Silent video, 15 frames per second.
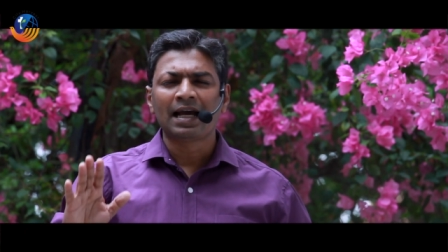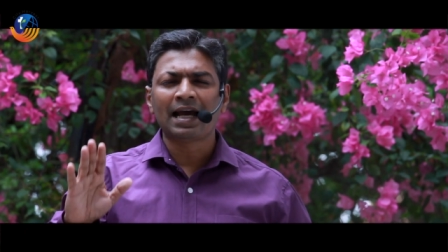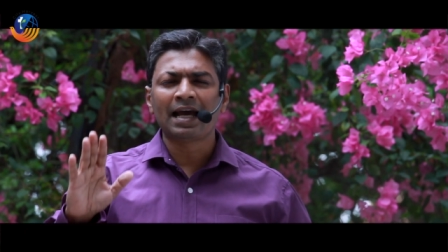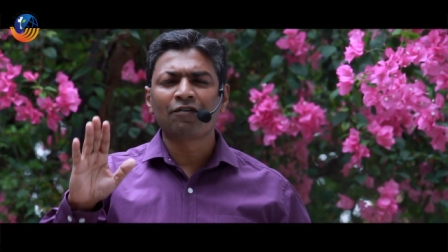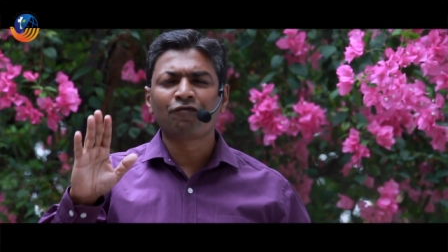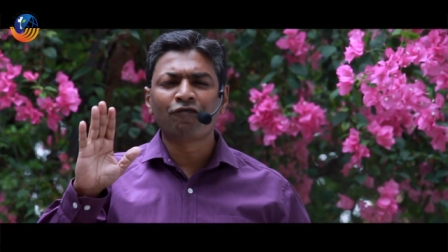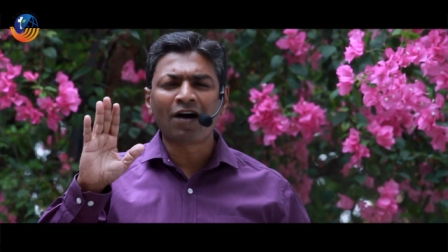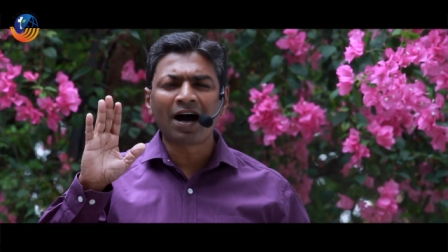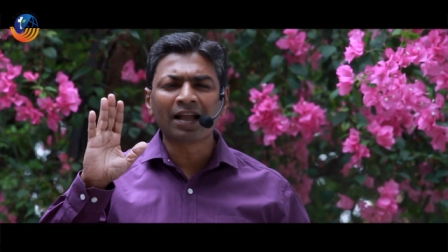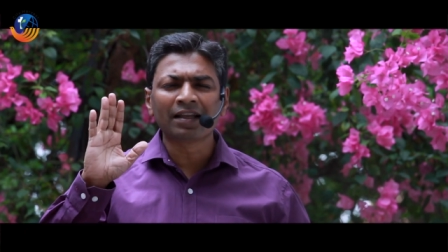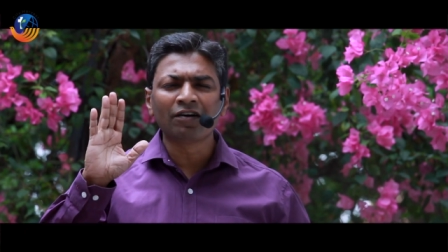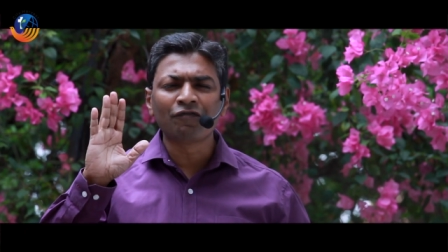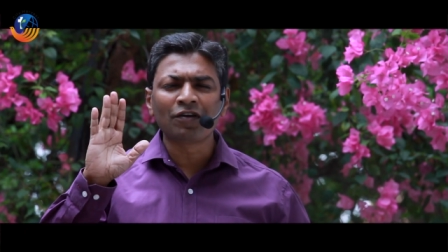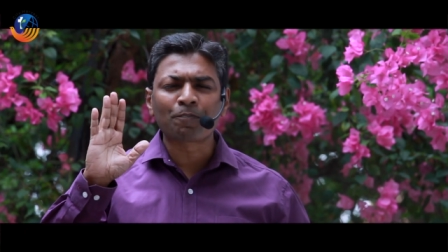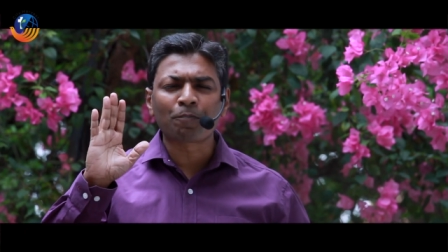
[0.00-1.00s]
And
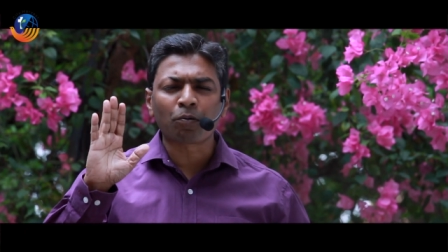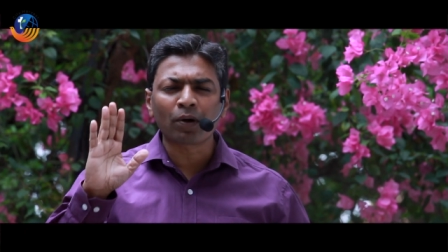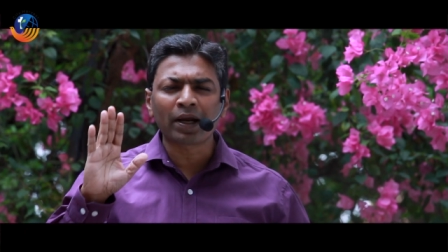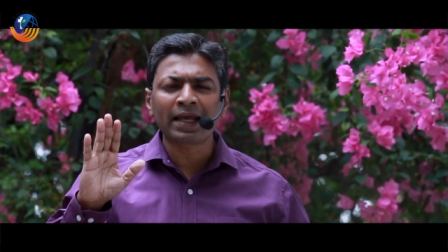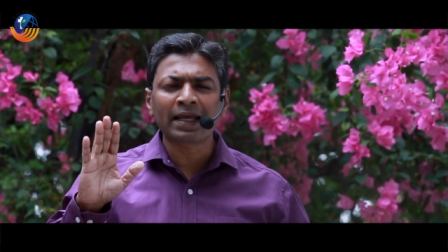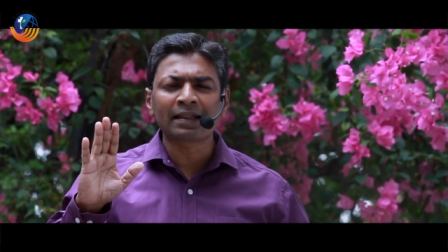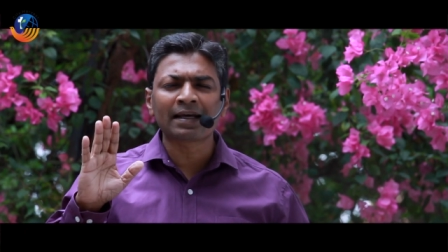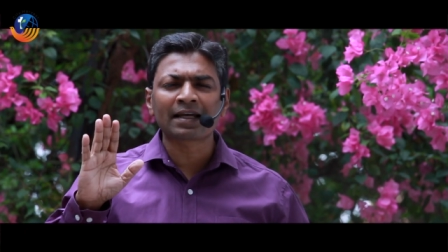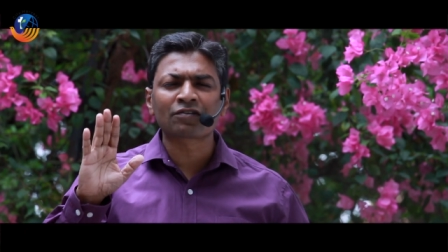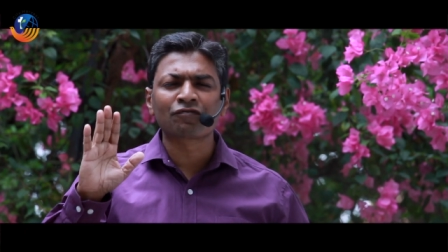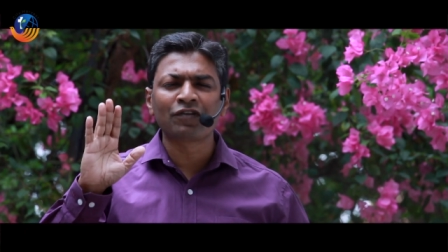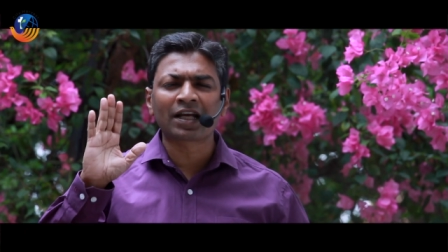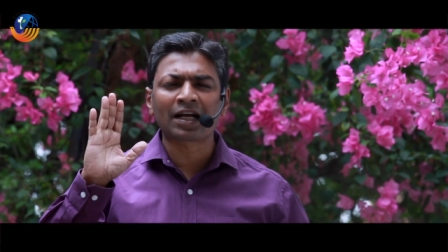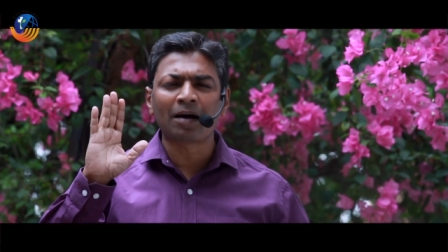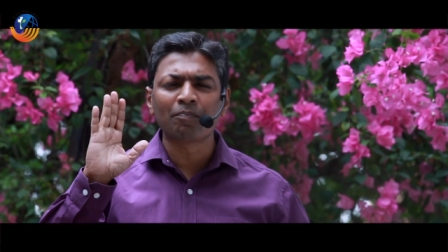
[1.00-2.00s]
Father, we pray that
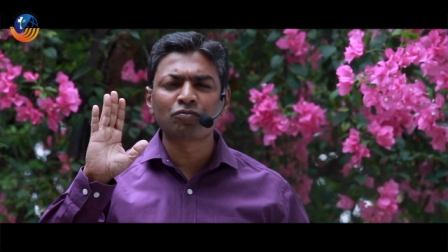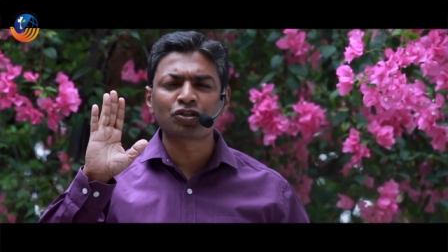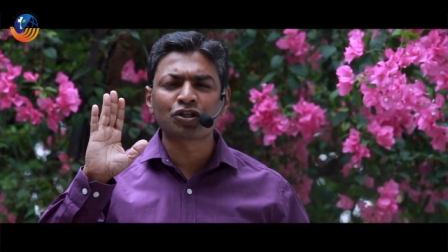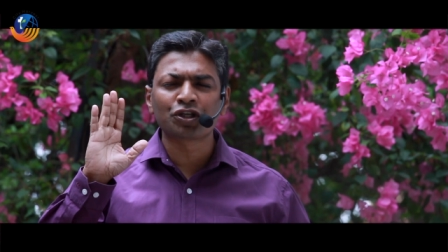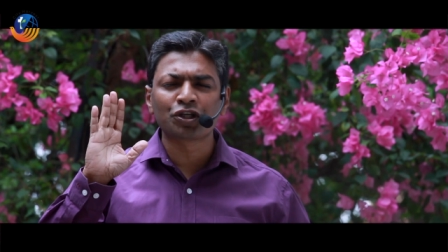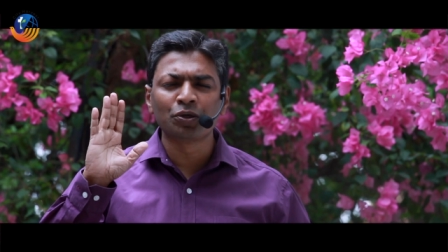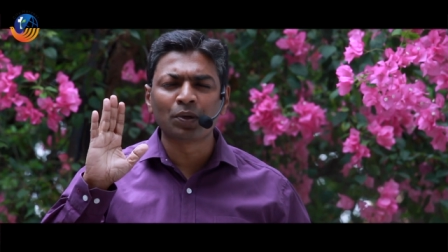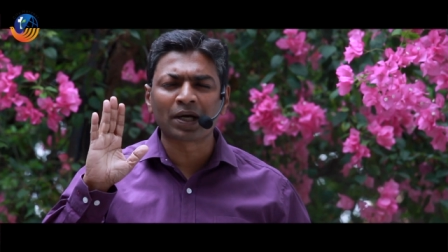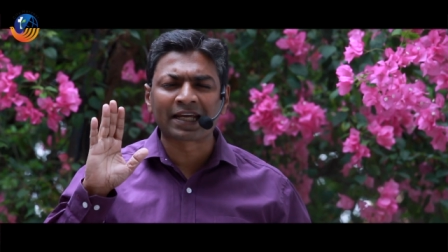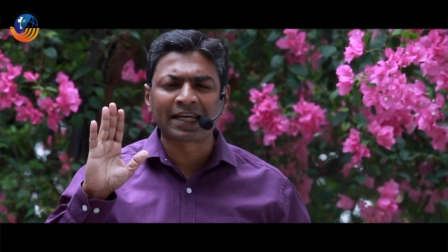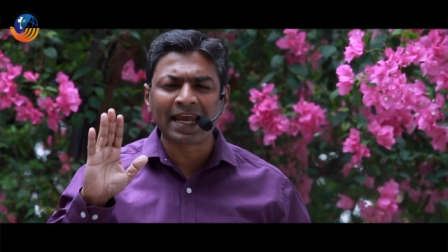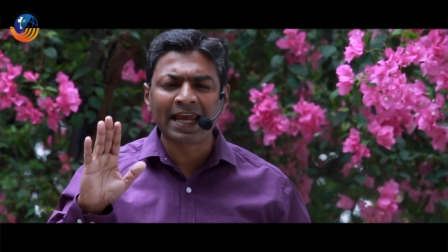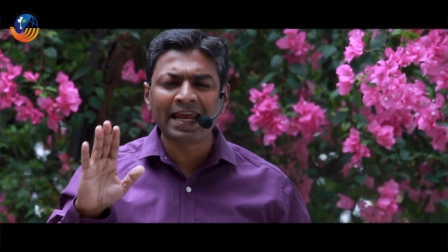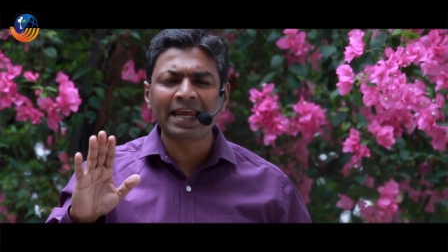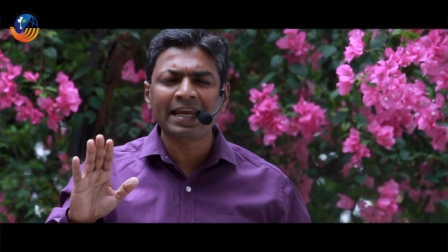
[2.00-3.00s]
we come to you
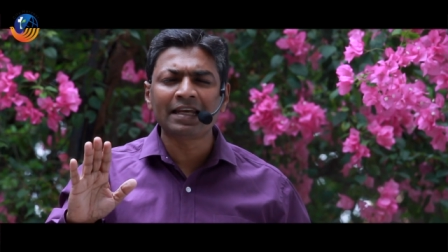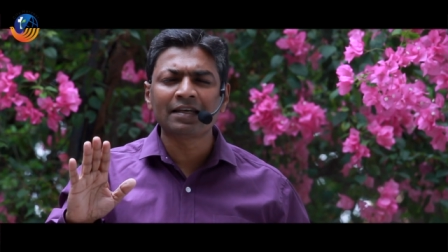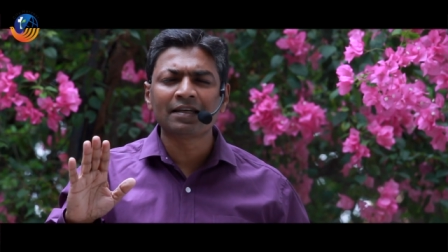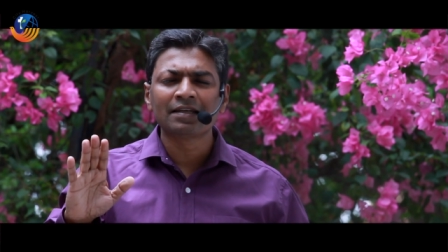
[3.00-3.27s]
again.